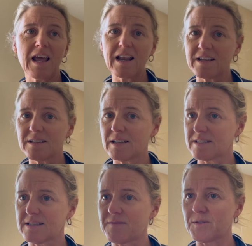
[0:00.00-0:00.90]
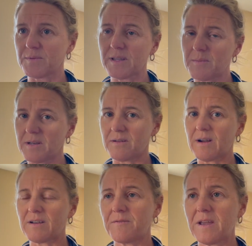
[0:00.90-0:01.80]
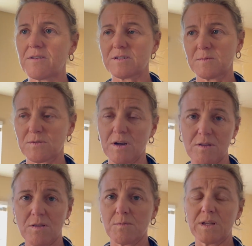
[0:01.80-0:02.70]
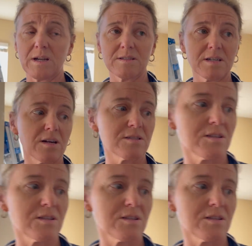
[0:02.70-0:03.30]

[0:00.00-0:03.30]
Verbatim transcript: Eddie has never really been around a fake Christmas tree other than the one downstairs,